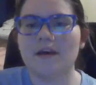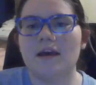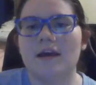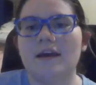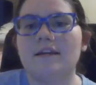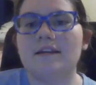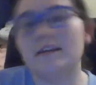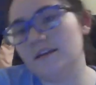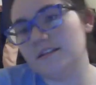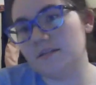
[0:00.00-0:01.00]
and
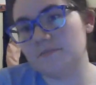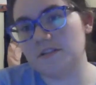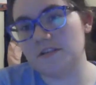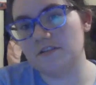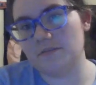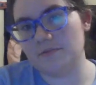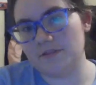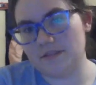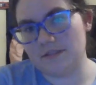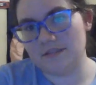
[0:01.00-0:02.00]
he attempts to kill the
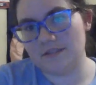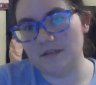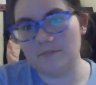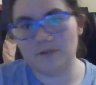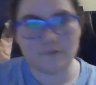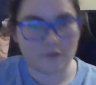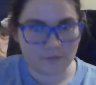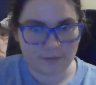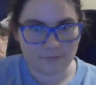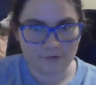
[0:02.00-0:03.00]
president and a bunch of other
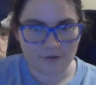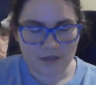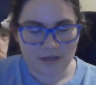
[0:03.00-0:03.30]
people